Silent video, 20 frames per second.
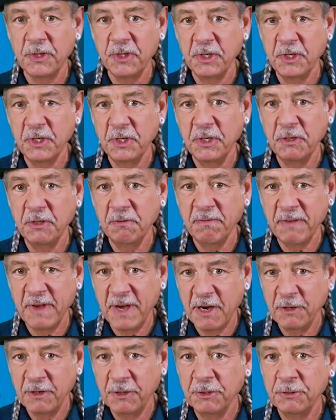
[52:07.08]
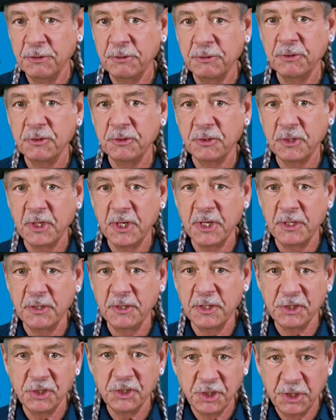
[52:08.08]
the values and
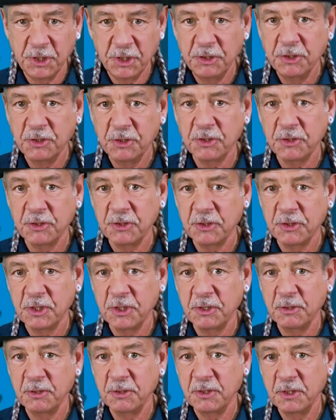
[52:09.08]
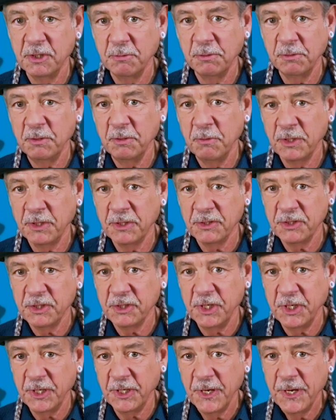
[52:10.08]
the changes that we want to
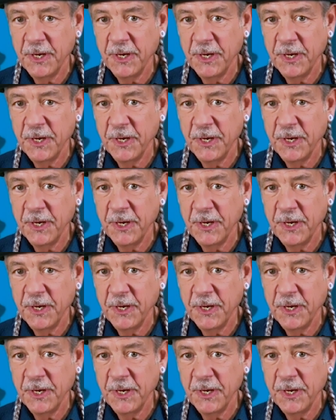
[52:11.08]
see.